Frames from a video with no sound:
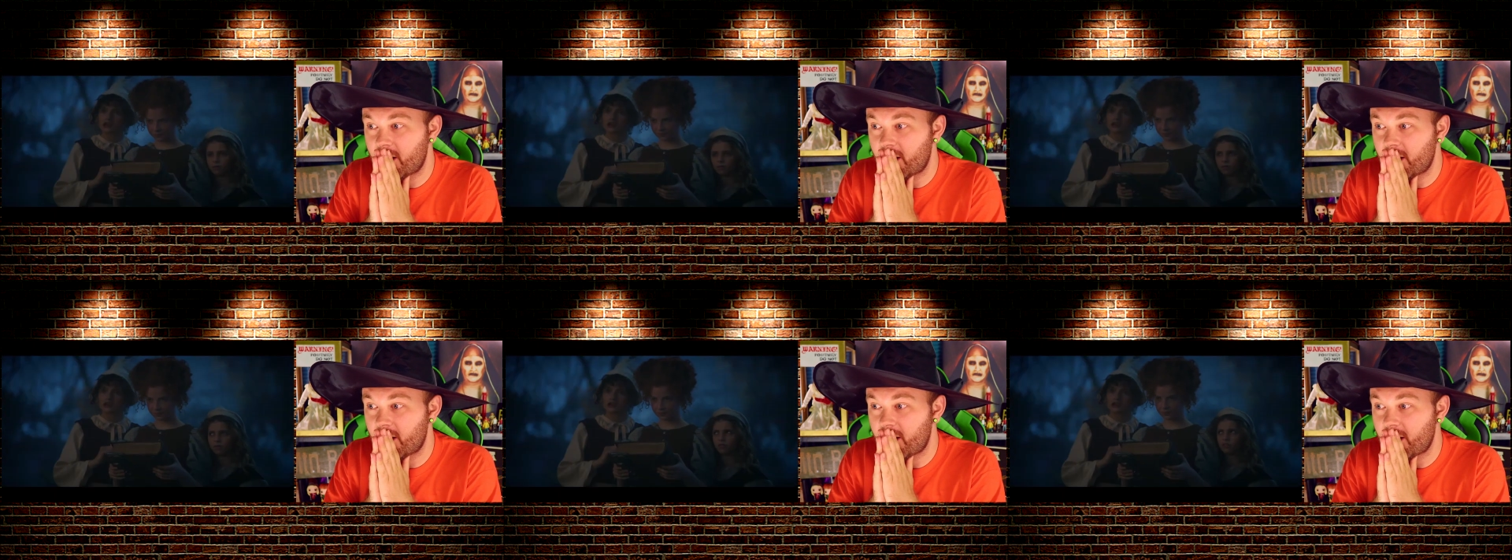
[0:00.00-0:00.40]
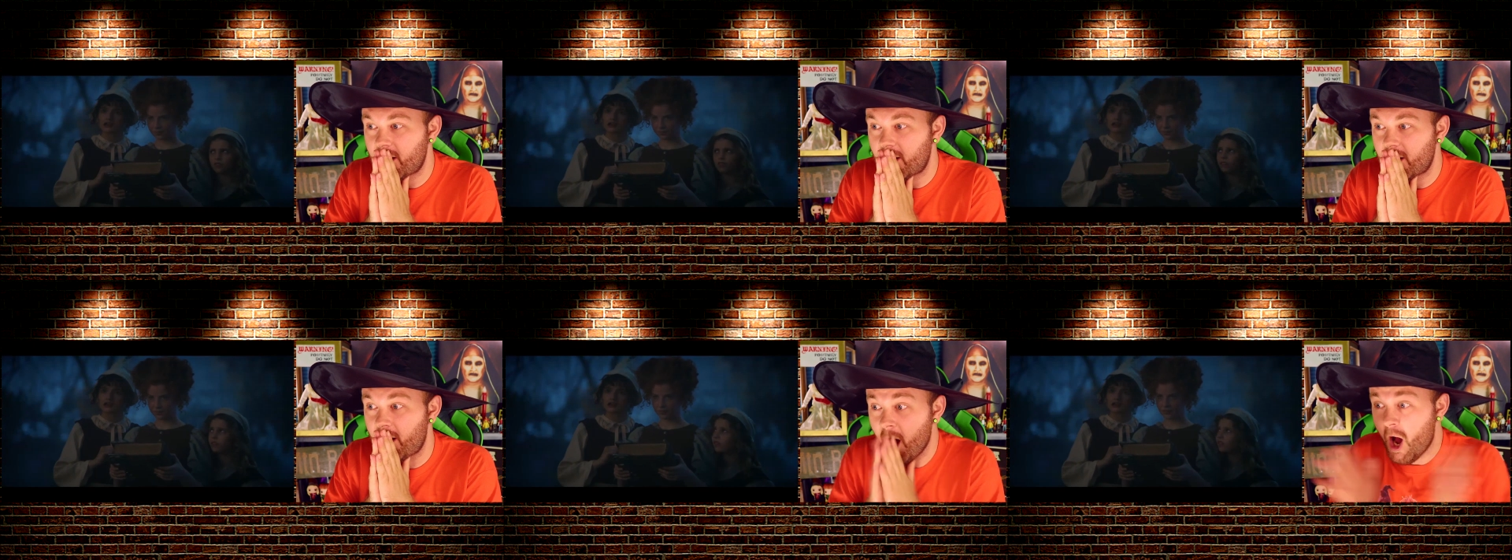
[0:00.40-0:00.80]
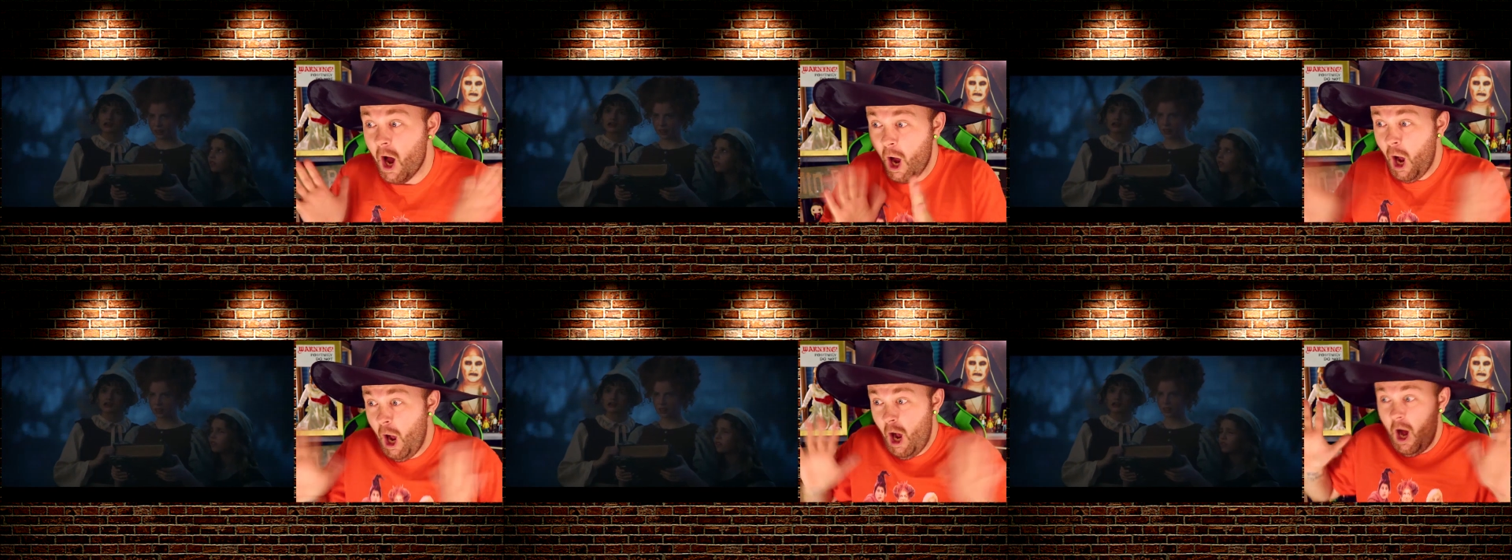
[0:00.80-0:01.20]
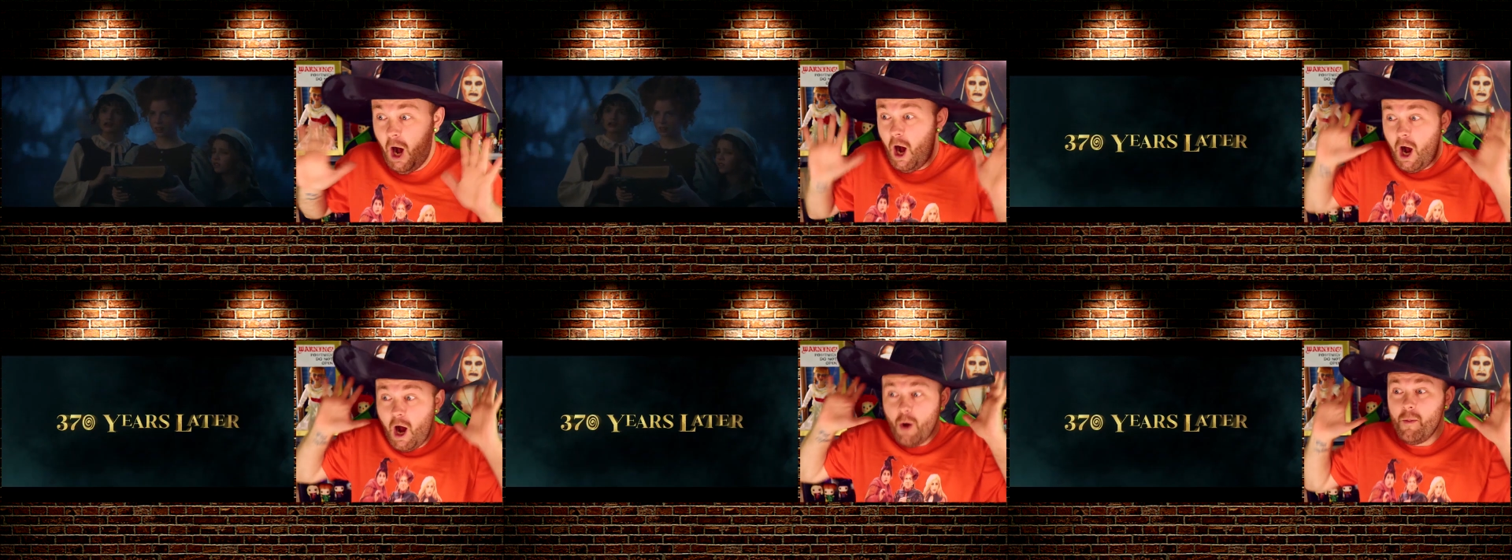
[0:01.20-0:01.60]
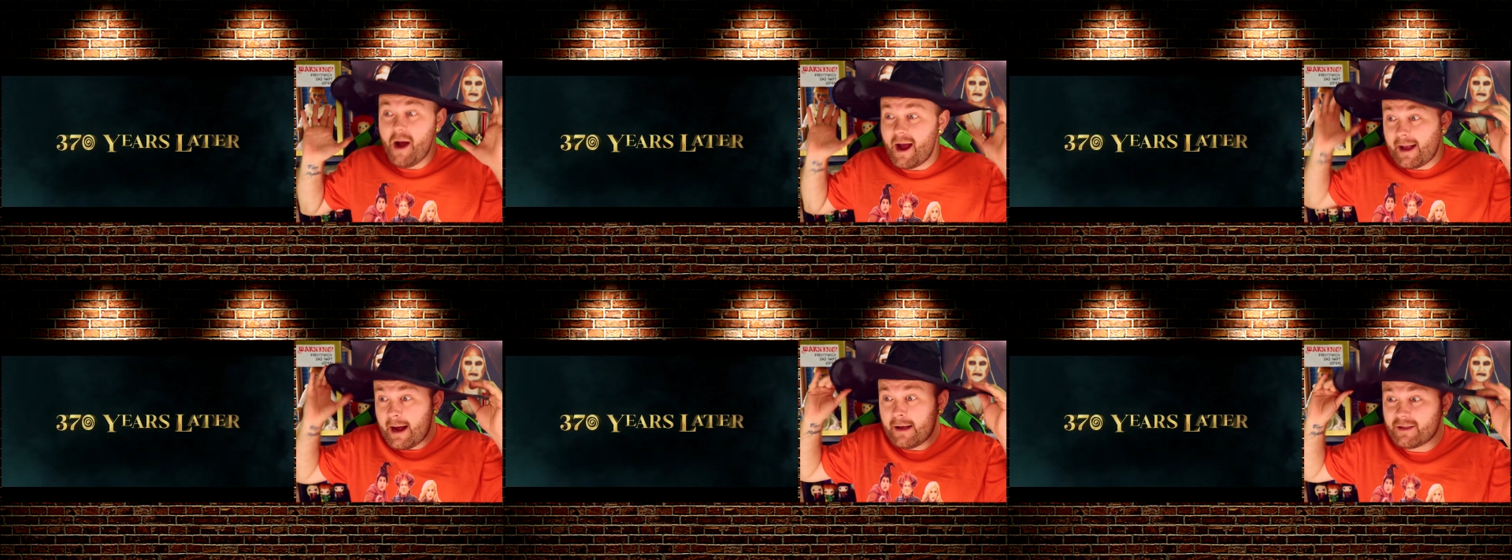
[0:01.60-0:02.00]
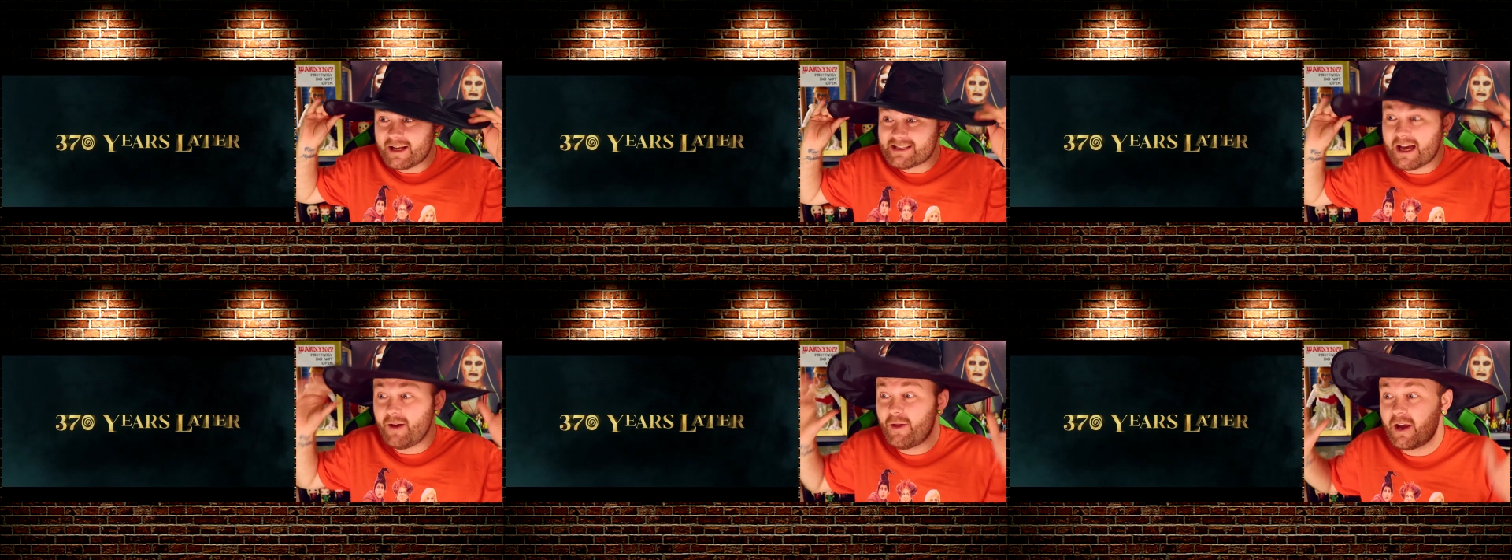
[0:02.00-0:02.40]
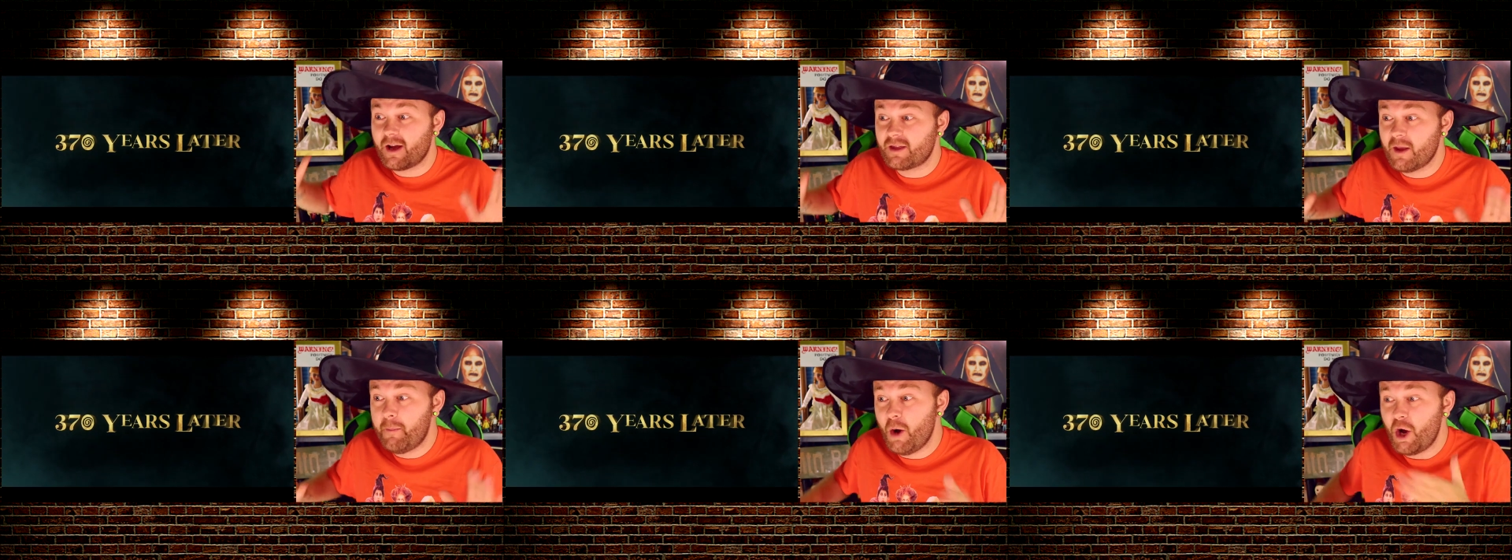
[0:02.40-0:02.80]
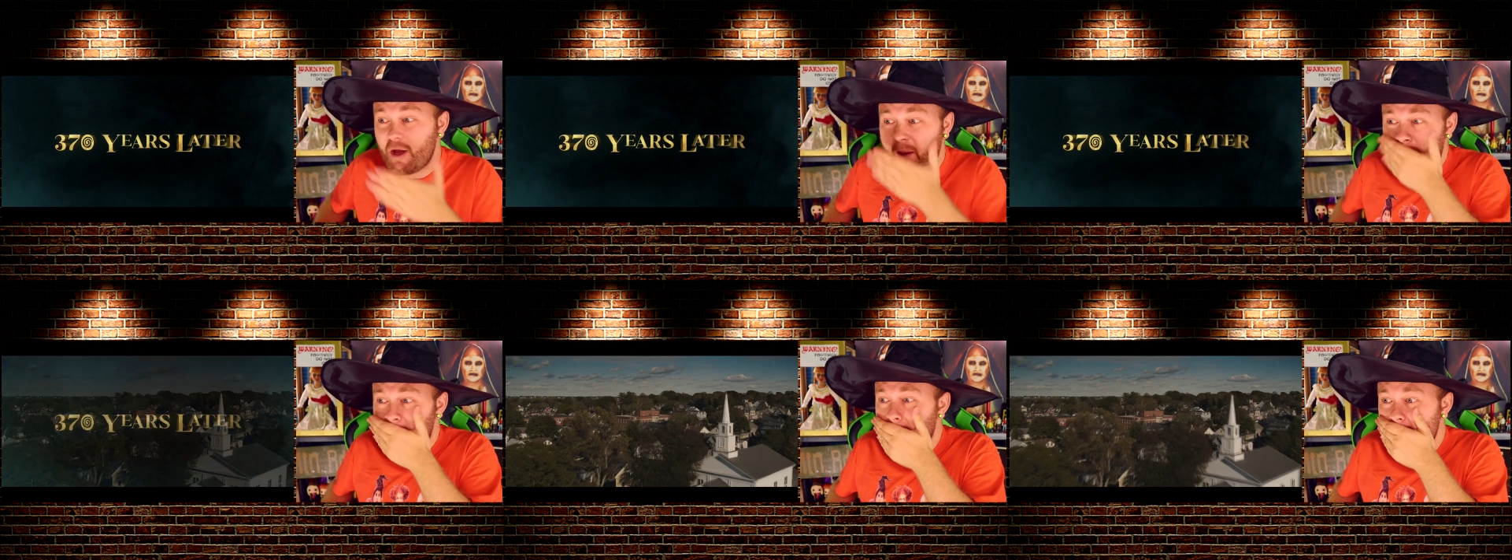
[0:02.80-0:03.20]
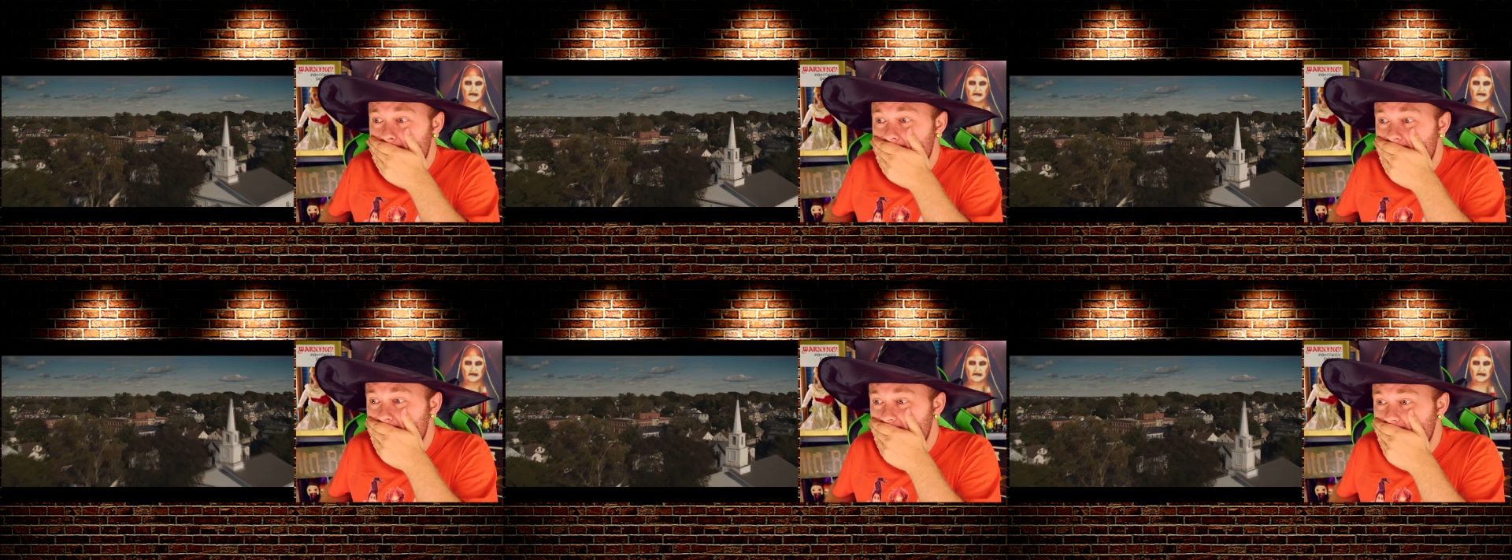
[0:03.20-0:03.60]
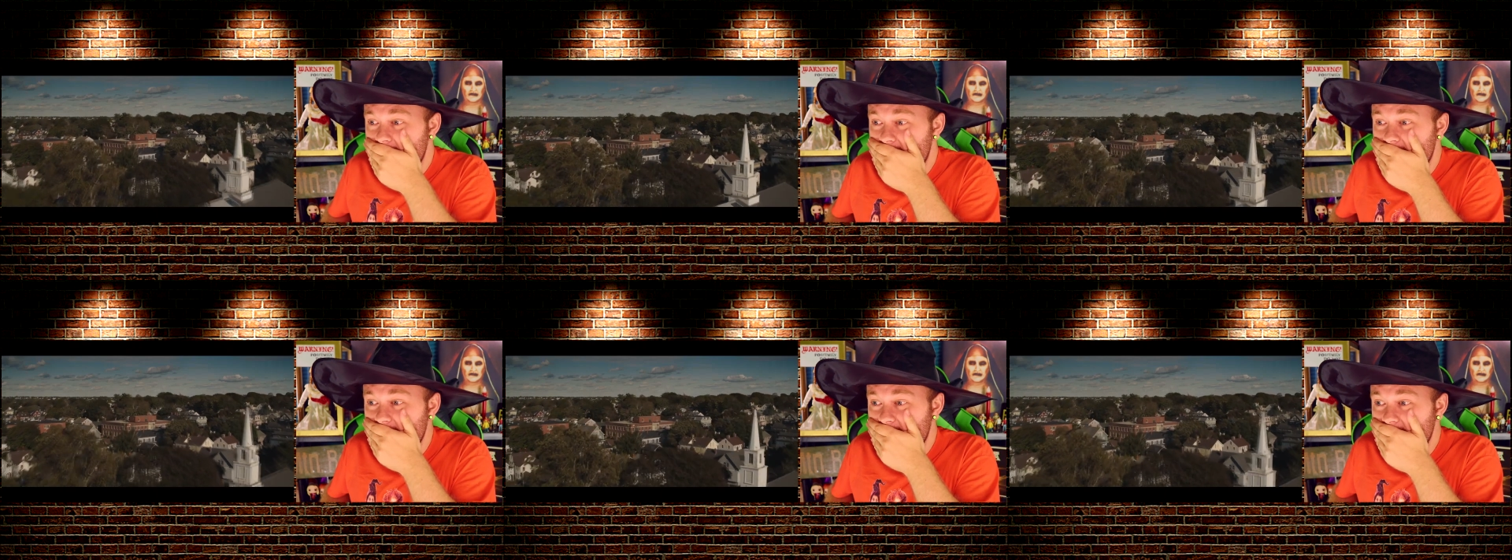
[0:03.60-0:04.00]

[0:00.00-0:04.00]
birthday, child. Oh my god, that's how they got the book! I have a